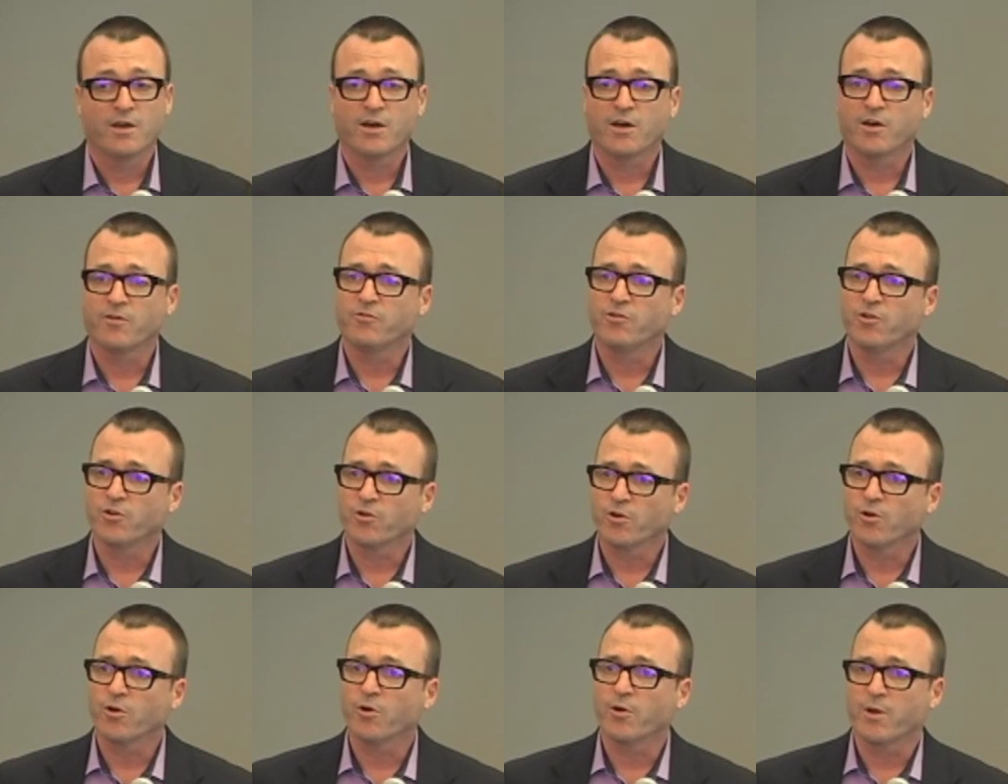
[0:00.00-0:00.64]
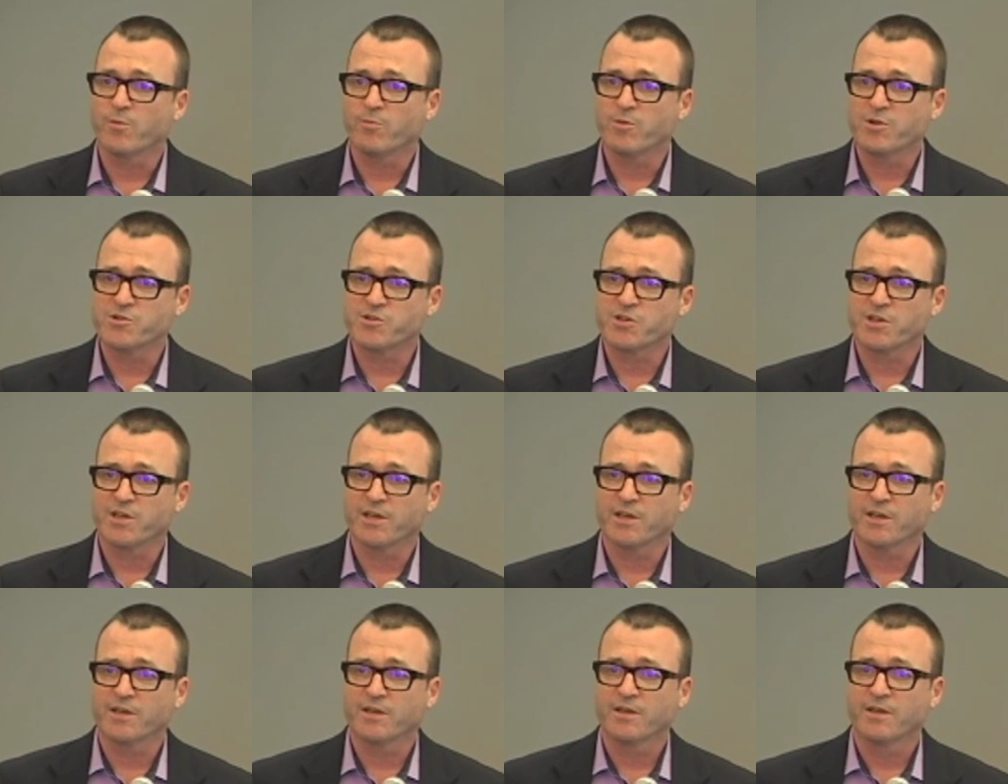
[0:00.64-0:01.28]
of
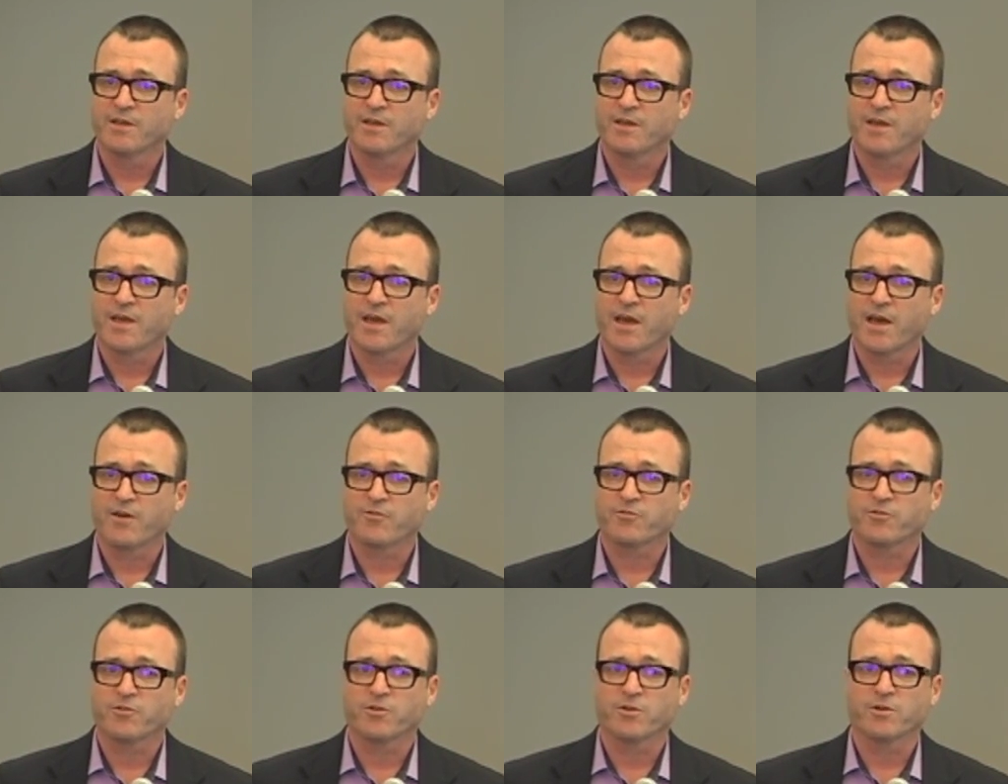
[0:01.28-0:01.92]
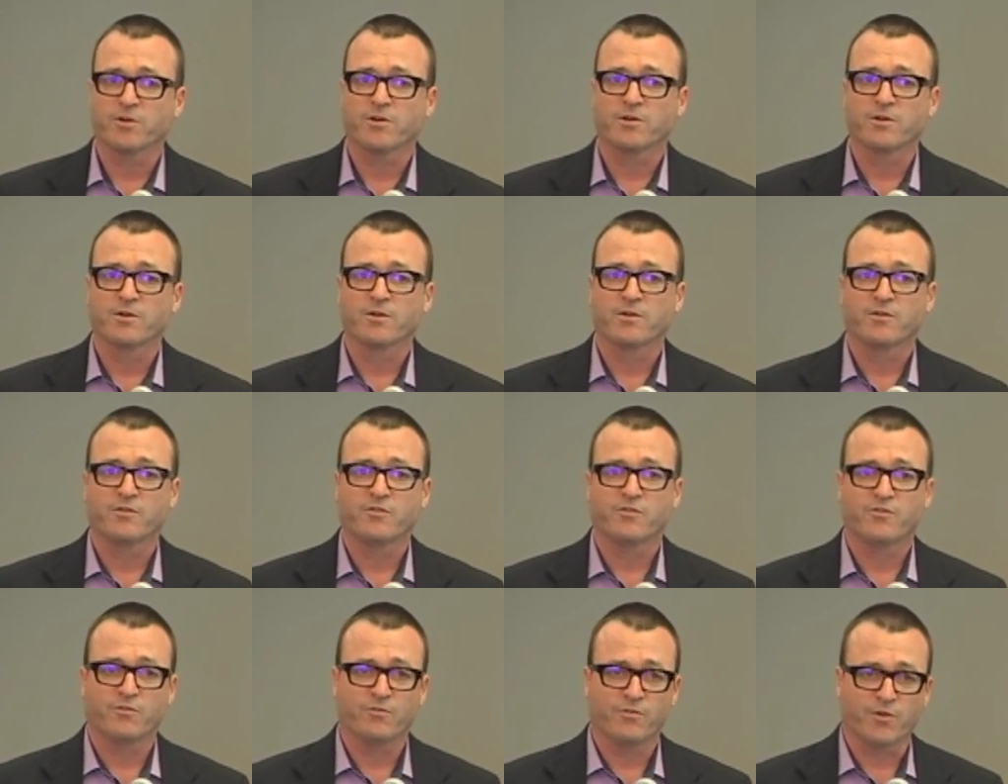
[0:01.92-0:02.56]
neuroimaging after
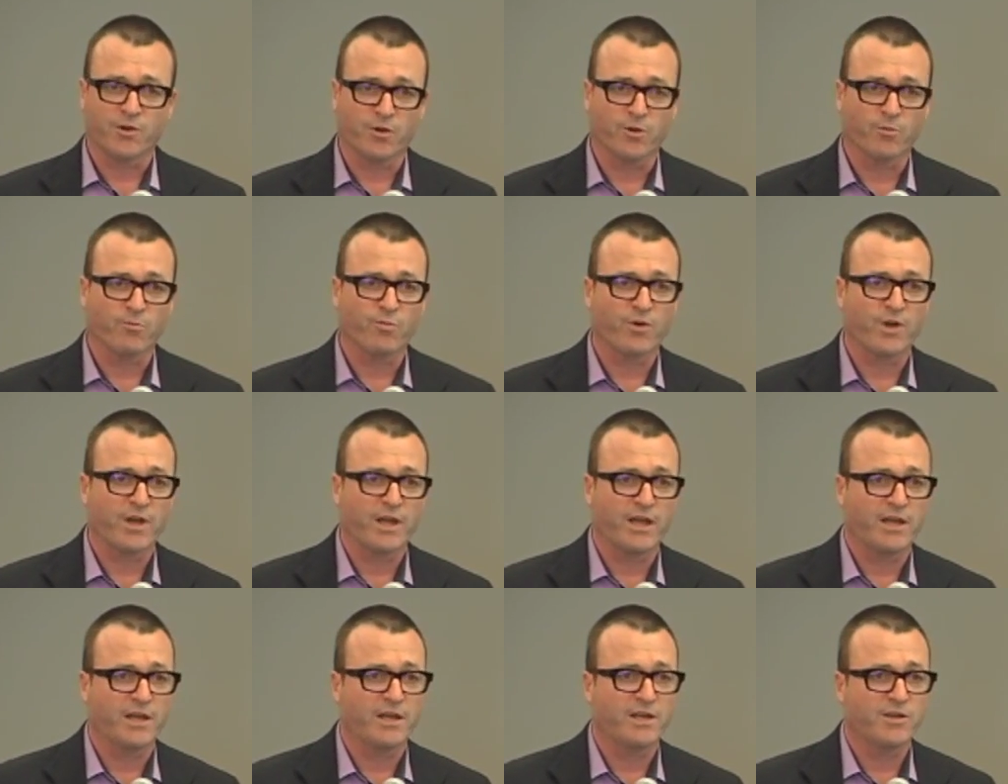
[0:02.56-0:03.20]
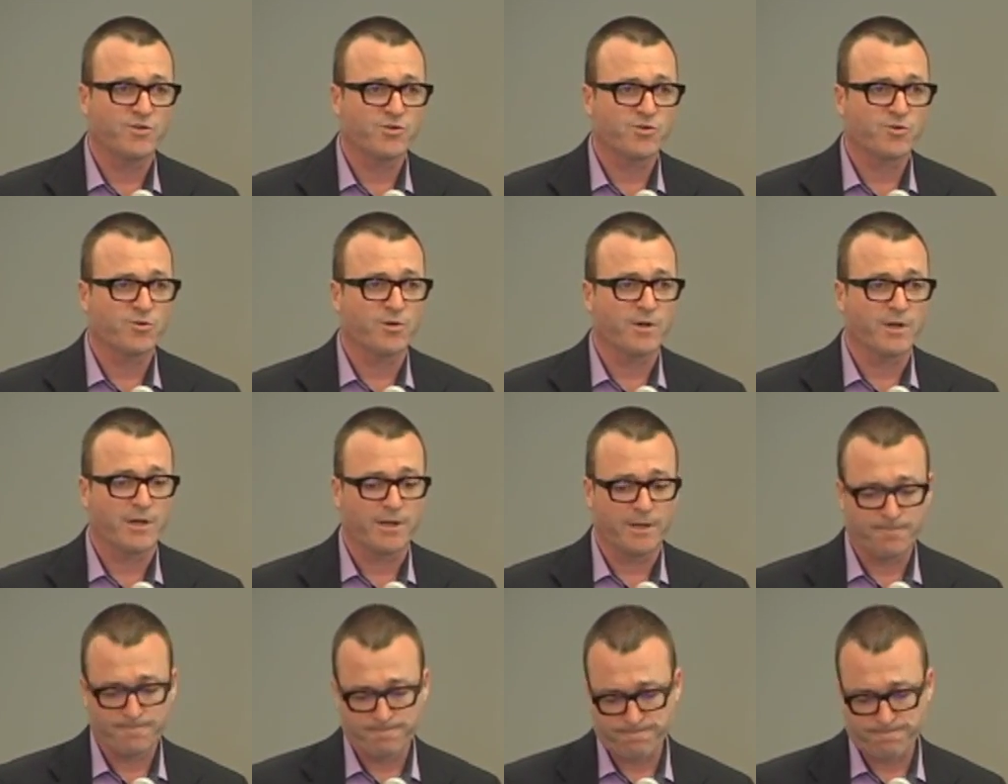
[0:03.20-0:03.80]
severe brain injury.